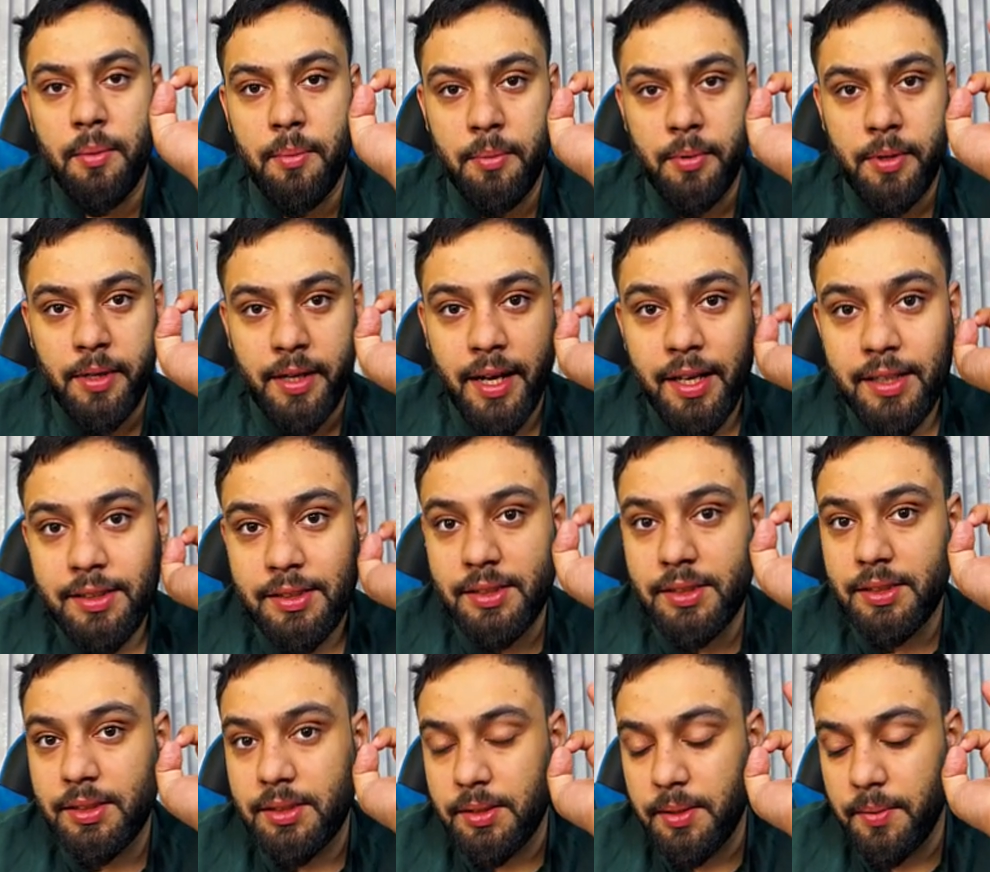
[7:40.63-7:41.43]

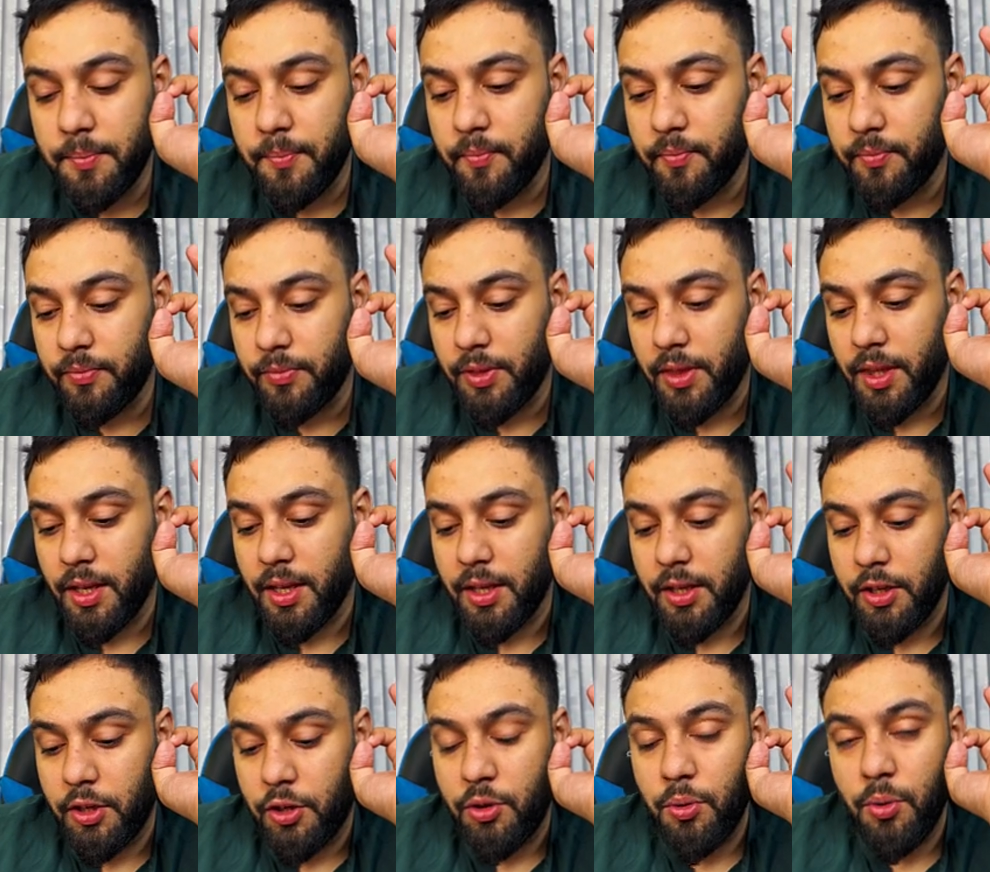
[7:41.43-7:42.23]
Kids,
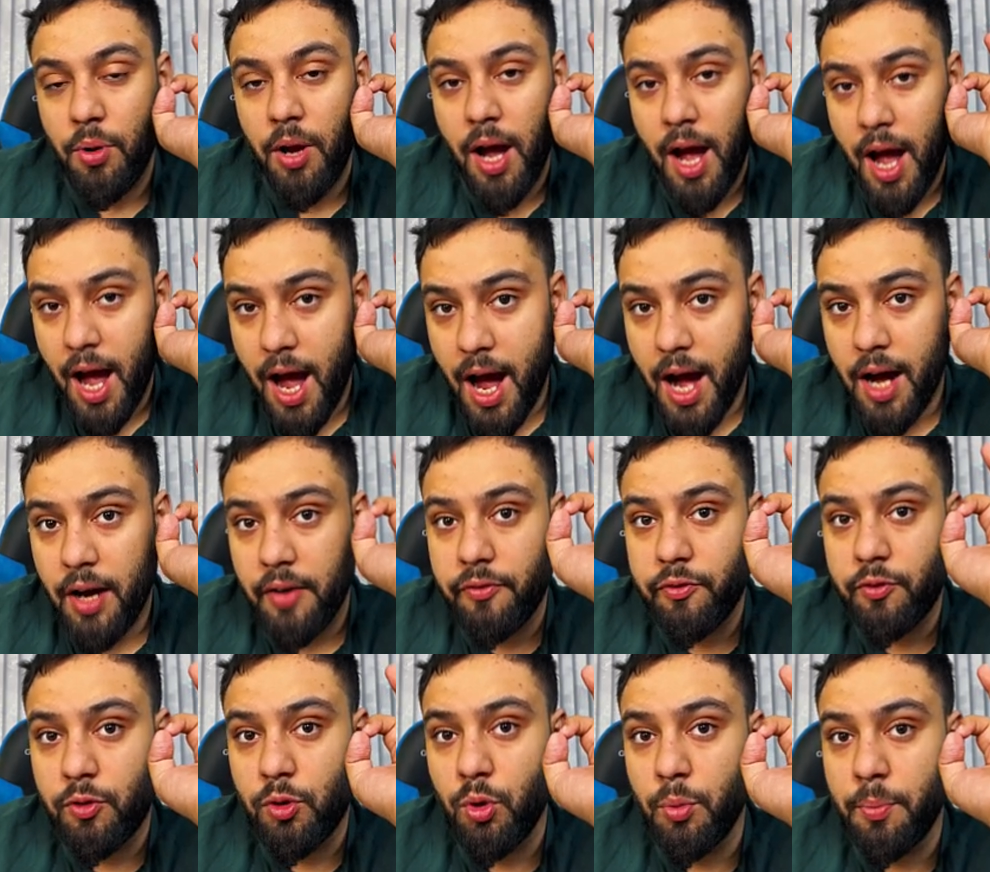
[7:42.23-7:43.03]
you
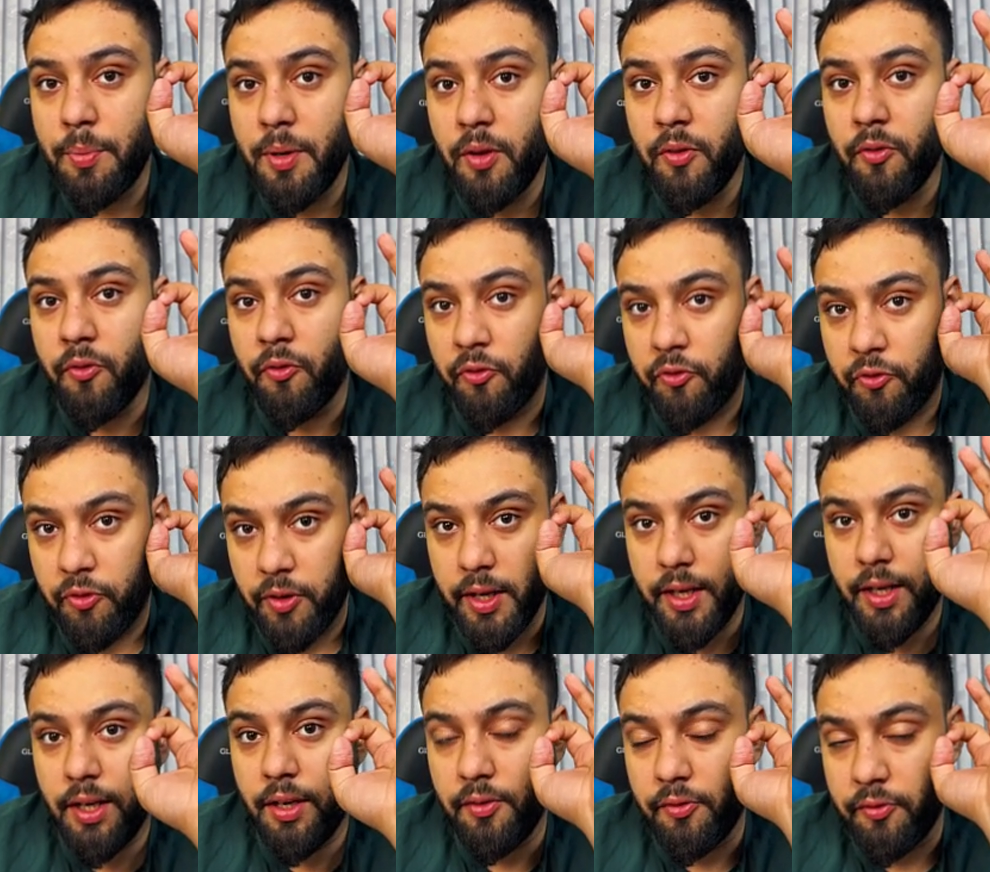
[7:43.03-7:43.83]
have to be
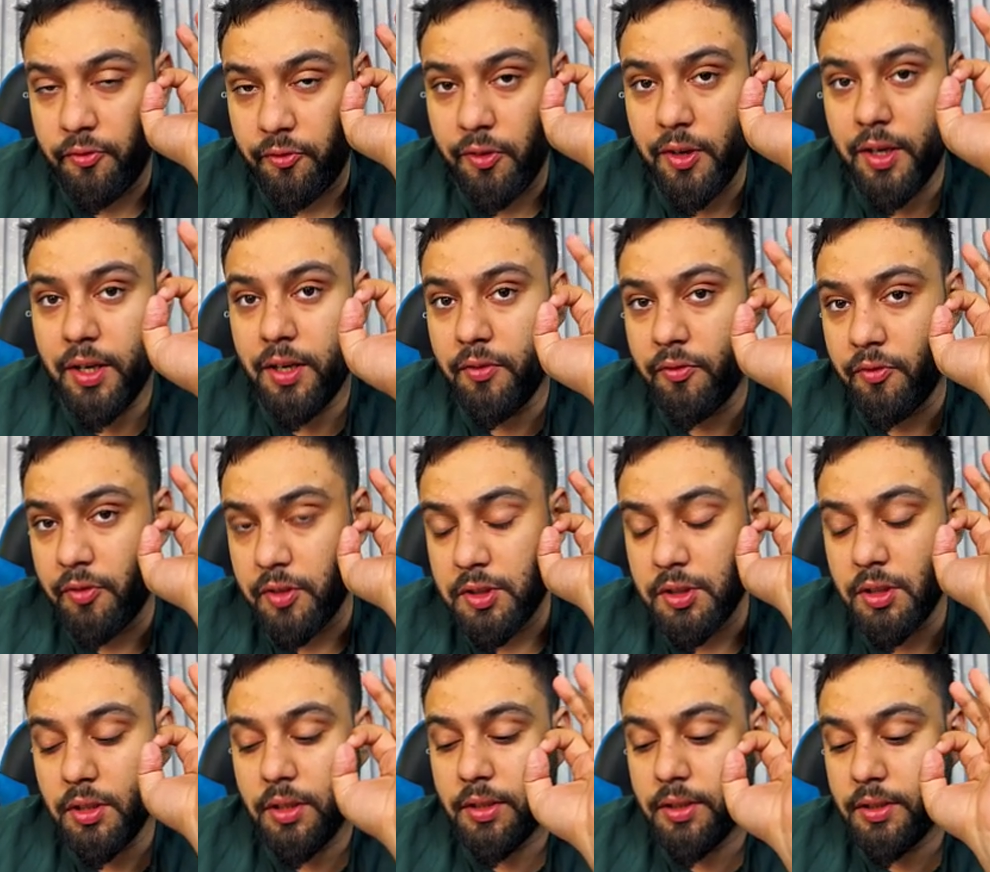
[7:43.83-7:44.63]
very, very
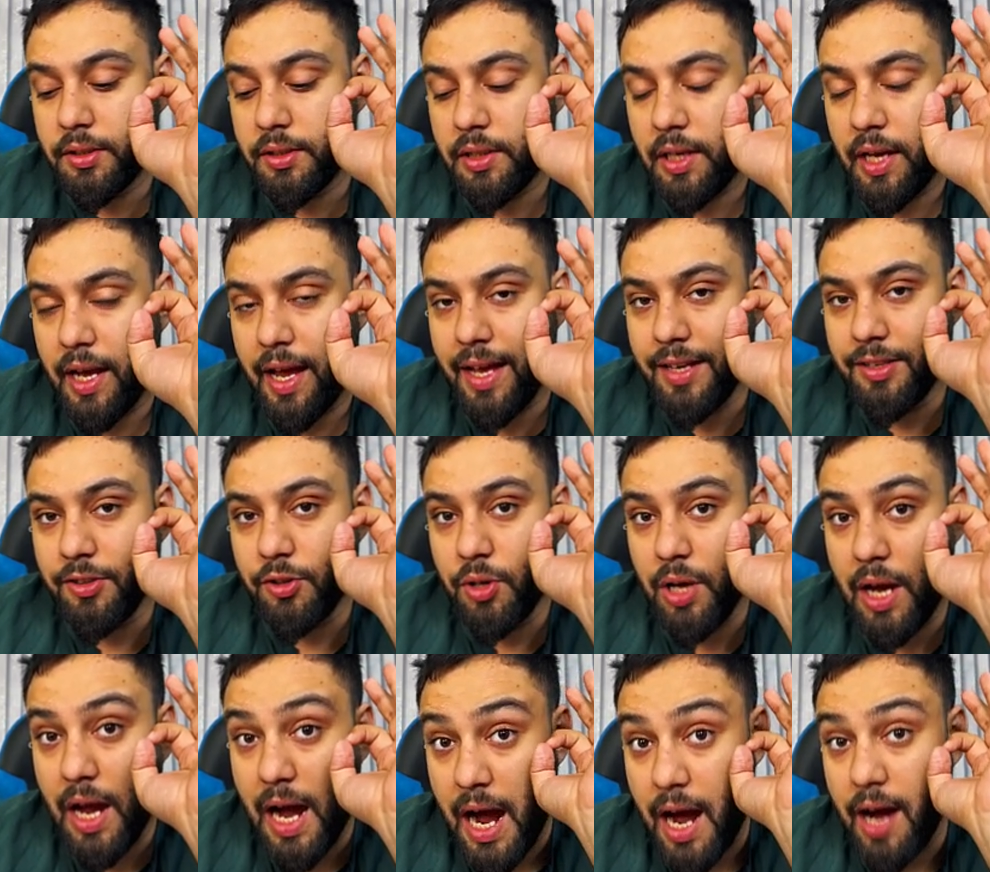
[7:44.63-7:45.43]
vigilant, and you
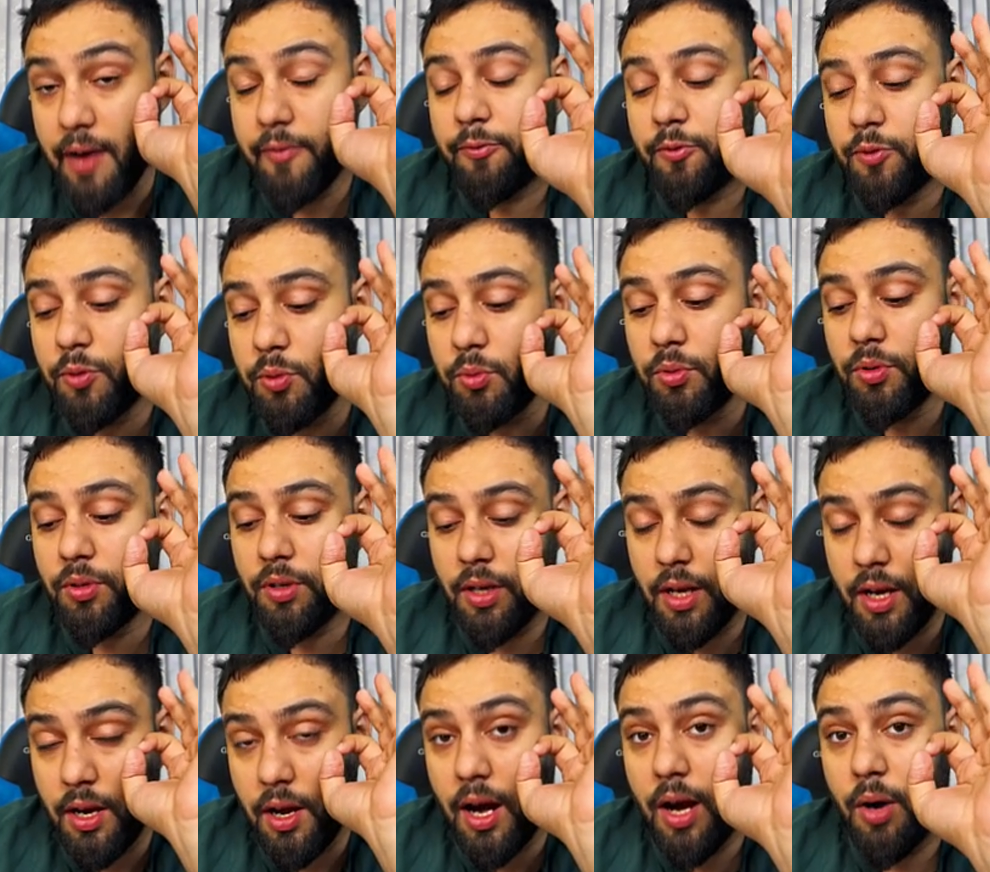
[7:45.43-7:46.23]
have to
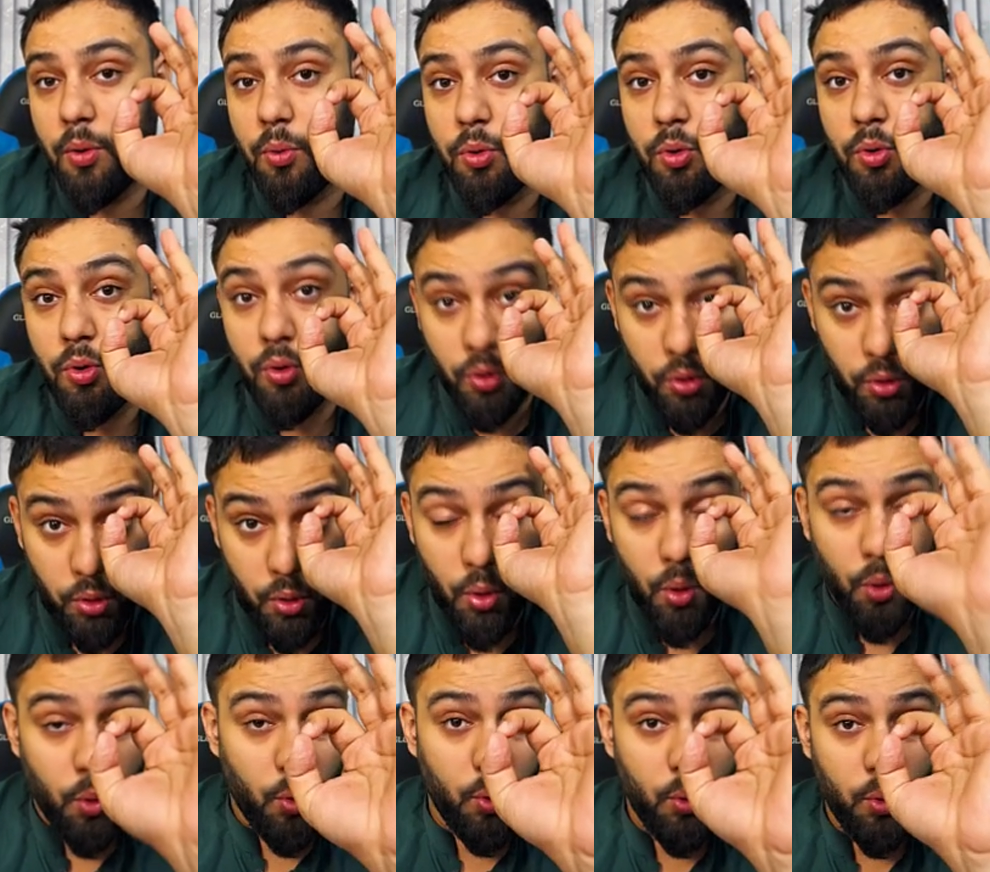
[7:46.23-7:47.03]
now
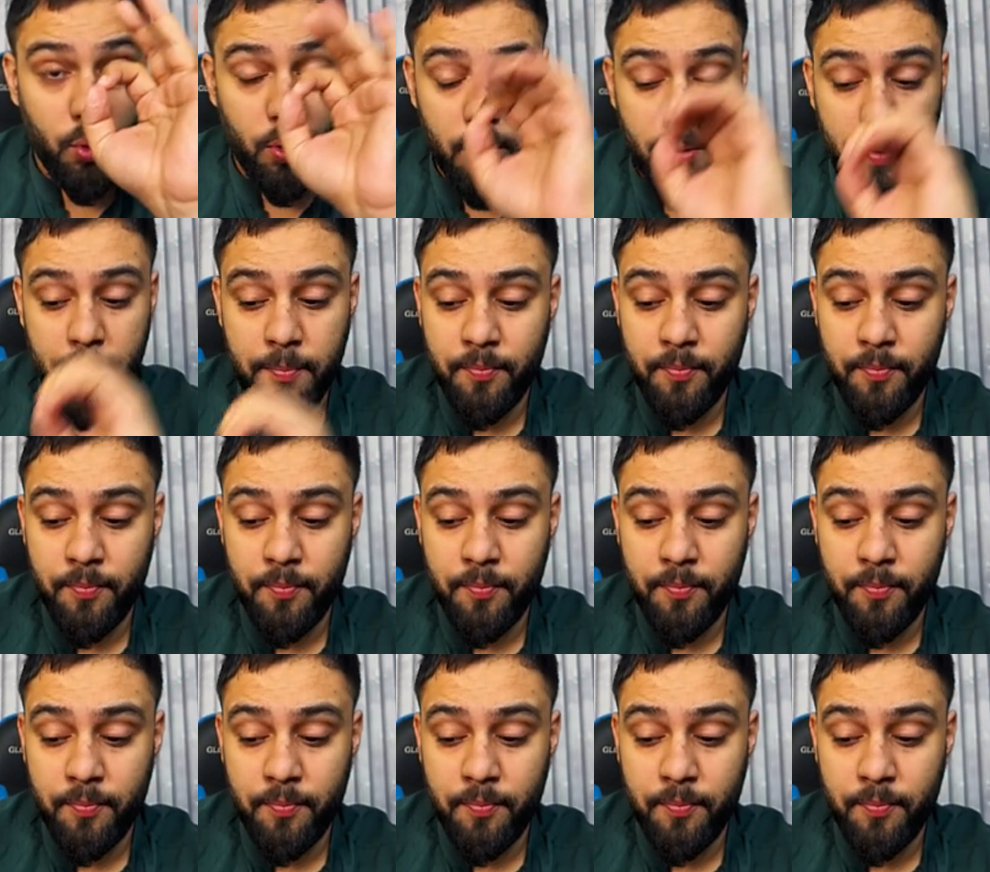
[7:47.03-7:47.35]
know